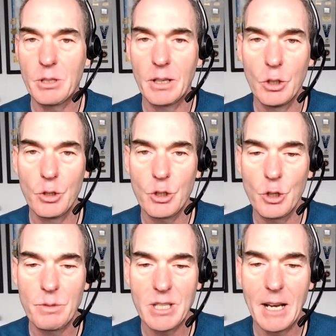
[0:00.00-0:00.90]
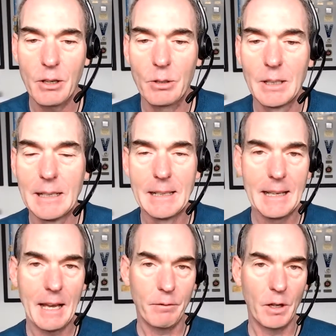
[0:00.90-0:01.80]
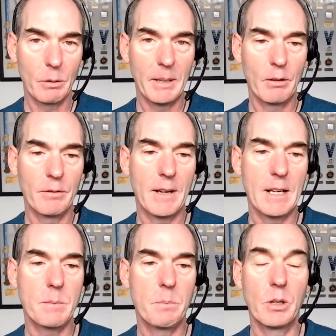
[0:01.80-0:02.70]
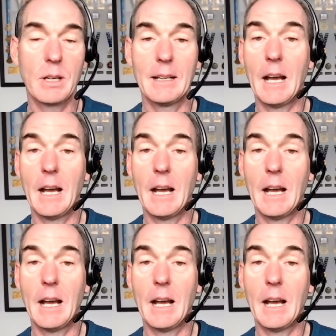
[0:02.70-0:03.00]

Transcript: to our YouTube channel and follow me on Facebook.